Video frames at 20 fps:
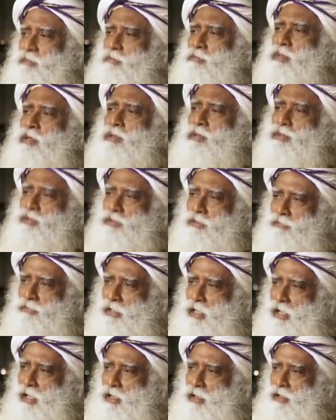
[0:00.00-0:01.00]
Because of
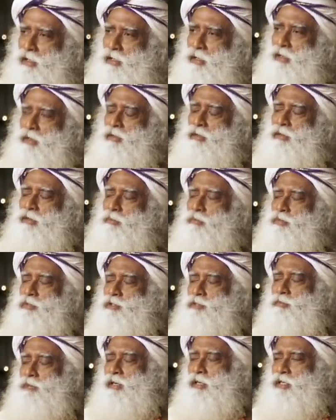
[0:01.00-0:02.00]
that, your
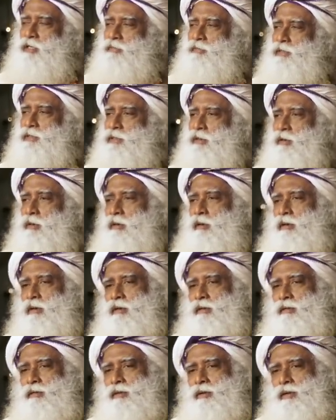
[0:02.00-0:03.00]
perspective is
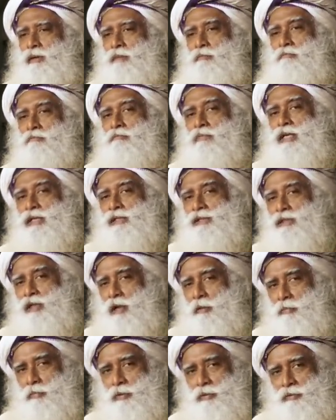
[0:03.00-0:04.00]
all messed
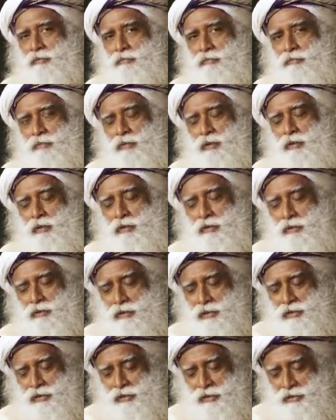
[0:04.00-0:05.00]
up.
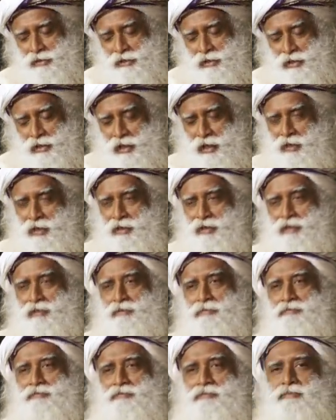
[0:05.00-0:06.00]
This is a day
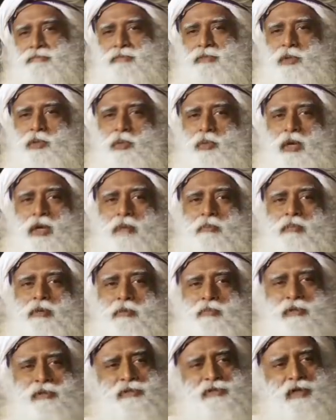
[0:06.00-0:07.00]
where
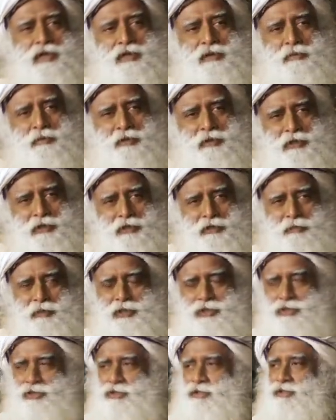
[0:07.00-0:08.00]
people start a
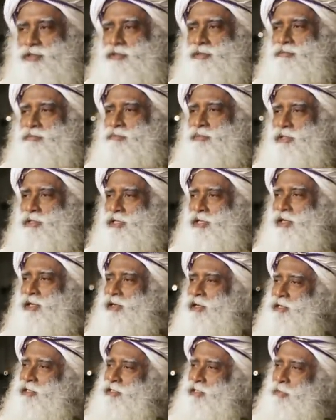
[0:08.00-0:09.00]
pilgrimage,
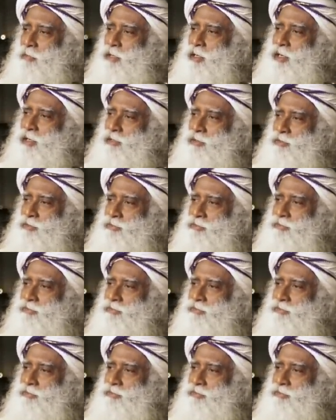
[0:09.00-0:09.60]
particularly in Tamil Nadu.